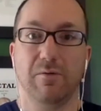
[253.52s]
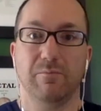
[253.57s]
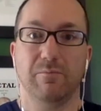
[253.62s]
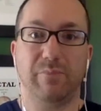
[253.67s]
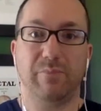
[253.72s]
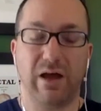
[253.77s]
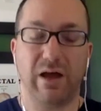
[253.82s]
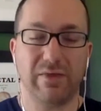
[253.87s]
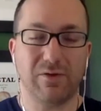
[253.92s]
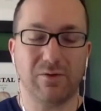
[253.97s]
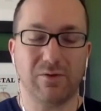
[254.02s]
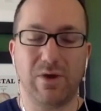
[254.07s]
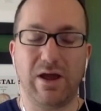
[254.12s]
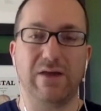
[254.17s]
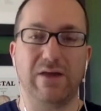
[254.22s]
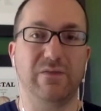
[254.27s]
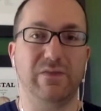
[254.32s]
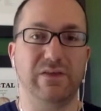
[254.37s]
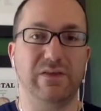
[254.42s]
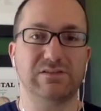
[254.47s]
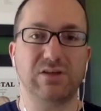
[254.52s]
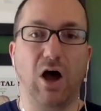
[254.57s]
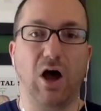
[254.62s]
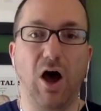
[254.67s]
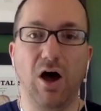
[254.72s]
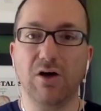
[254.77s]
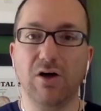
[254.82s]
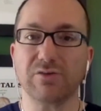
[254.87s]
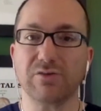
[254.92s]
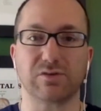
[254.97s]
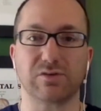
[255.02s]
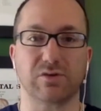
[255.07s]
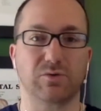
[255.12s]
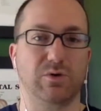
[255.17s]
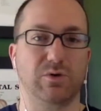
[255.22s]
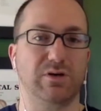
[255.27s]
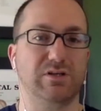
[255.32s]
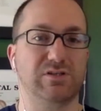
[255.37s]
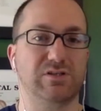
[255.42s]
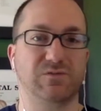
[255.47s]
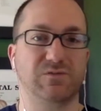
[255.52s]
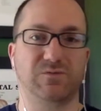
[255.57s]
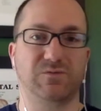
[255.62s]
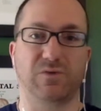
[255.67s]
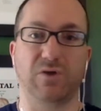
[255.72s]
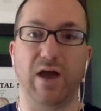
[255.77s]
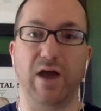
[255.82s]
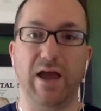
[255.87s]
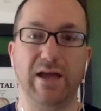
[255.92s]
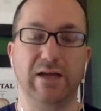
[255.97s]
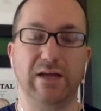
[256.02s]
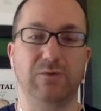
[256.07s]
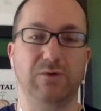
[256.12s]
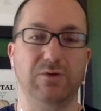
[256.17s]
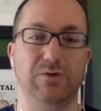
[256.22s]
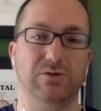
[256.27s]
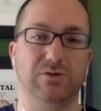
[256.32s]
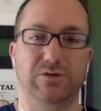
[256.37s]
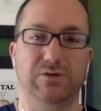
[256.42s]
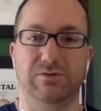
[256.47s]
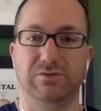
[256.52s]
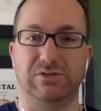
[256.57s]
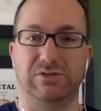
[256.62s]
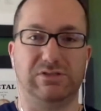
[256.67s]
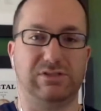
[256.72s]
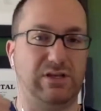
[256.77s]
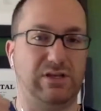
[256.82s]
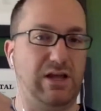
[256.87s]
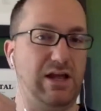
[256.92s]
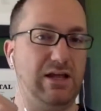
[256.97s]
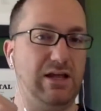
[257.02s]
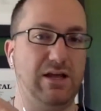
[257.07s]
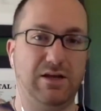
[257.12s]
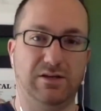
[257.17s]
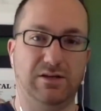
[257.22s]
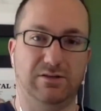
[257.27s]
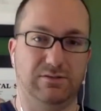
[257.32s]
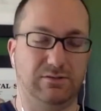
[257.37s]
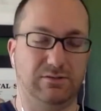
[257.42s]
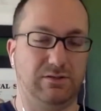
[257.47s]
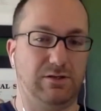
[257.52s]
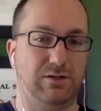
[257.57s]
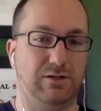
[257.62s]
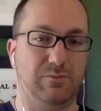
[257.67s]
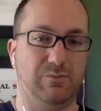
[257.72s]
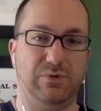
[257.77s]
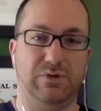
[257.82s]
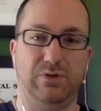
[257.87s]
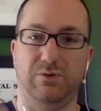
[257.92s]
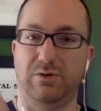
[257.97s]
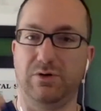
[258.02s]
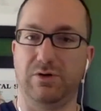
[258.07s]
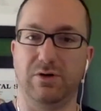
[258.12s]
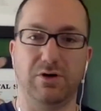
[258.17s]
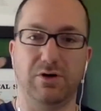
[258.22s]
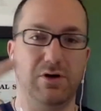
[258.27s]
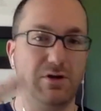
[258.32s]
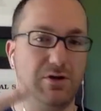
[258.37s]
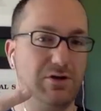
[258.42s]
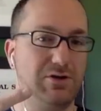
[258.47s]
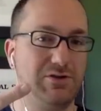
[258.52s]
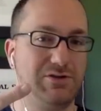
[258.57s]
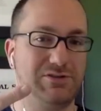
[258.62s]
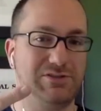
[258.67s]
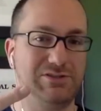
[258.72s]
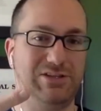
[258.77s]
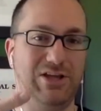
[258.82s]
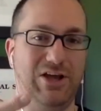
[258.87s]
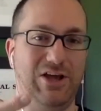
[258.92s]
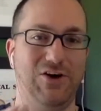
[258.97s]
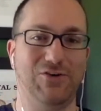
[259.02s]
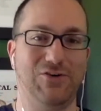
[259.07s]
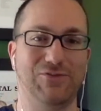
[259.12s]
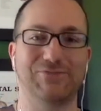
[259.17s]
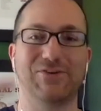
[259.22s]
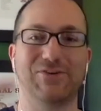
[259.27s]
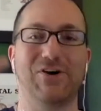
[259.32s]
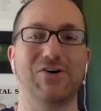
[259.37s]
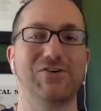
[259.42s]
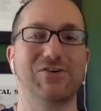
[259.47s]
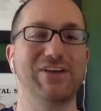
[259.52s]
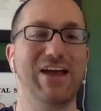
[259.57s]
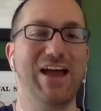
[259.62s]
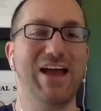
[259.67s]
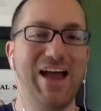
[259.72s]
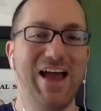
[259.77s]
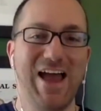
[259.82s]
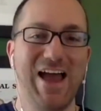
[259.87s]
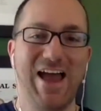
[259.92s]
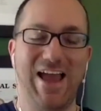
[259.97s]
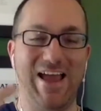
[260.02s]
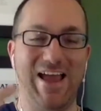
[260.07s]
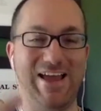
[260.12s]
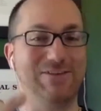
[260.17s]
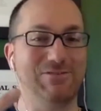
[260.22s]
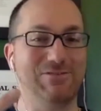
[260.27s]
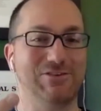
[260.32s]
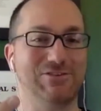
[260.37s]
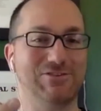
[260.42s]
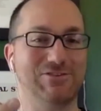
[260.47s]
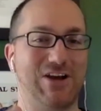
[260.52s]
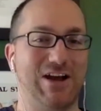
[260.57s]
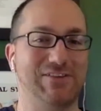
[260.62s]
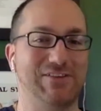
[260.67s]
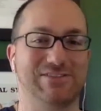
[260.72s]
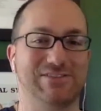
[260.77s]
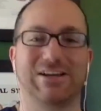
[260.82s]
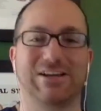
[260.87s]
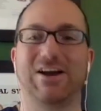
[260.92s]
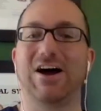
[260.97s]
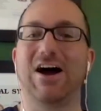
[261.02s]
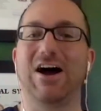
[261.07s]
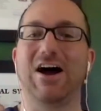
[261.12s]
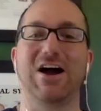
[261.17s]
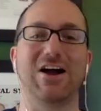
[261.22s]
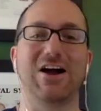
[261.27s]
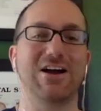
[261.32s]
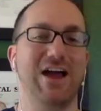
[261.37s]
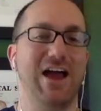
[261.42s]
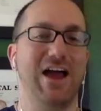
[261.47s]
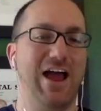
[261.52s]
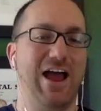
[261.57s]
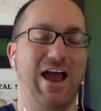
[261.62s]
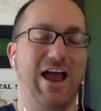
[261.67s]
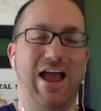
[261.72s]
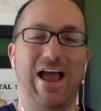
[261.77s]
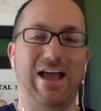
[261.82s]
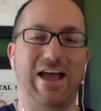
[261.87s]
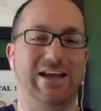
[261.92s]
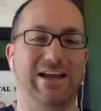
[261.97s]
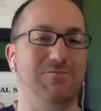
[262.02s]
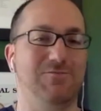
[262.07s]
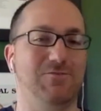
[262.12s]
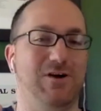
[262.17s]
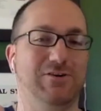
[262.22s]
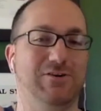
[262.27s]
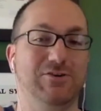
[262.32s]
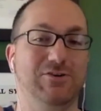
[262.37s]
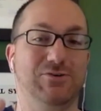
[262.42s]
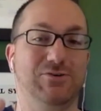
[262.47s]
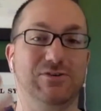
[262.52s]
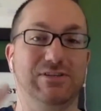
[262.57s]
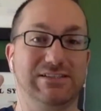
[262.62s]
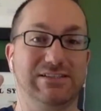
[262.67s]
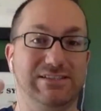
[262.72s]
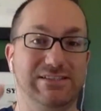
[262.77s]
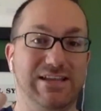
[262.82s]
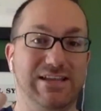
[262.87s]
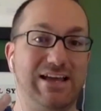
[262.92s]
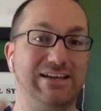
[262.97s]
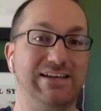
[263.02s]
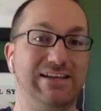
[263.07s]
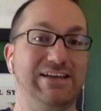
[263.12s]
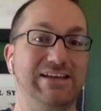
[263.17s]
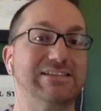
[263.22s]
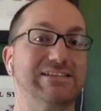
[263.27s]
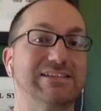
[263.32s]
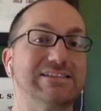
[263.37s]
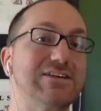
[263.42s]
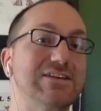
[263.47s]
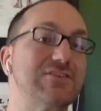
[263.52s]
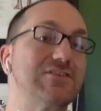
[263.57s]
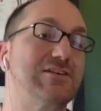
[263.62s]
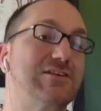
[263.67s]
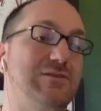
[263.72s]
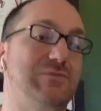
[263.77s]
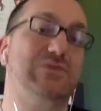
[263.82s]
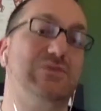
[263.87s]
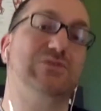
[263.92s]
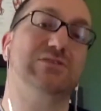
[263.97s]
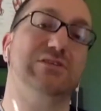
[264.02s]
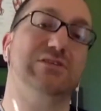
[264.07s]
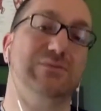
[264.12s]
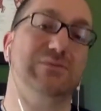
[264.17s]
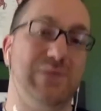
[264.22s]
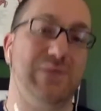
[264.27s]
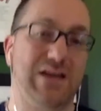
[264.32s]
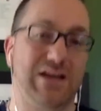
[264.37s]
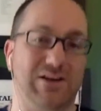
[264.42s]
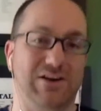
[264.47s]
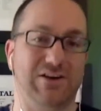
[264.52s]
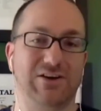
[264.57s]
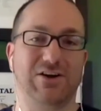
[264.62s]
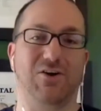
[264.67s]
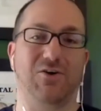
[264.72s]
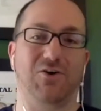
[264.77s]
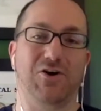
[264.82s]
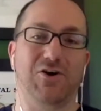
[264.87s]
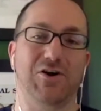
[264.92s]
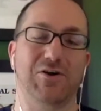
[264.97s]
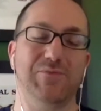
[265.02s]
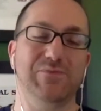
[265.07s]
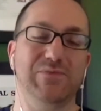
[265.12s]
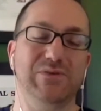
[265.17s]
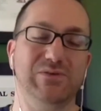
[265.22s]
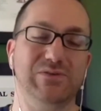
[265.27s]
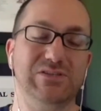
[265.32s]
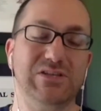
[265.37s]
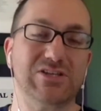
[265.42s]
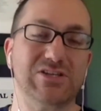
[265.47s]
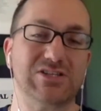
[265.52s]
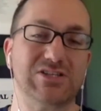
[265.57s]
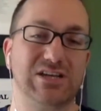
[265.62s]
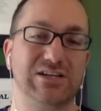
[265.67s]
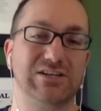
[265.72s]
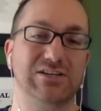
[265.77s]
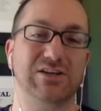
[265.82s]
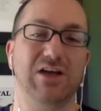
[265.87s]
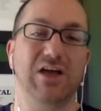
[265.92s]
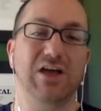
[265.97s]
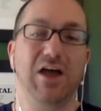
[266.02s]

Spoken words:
By the way, this also works for anyone who uses a computer, cell phone, anyone who drives a car, anyone who is not necessarily a music maker or a musician